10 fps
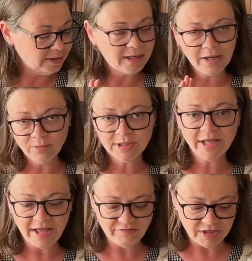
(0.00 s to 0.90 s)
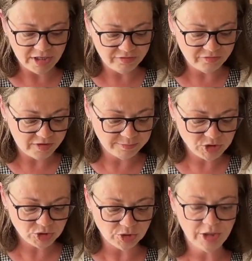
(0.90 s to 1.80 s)
I will have enough, I'm
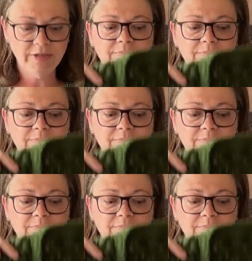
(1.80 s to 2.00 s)
sure.